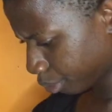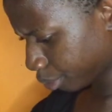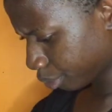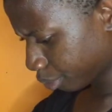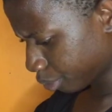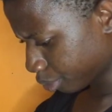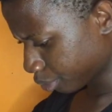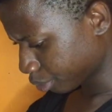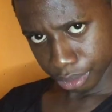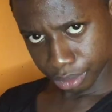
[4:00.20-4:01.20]

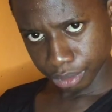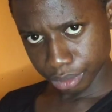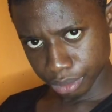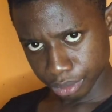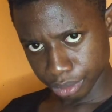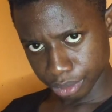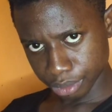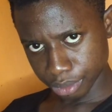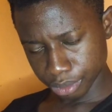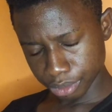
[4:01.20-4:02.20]

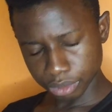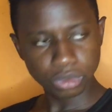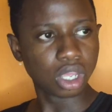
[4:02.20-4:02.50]
Nothing is said.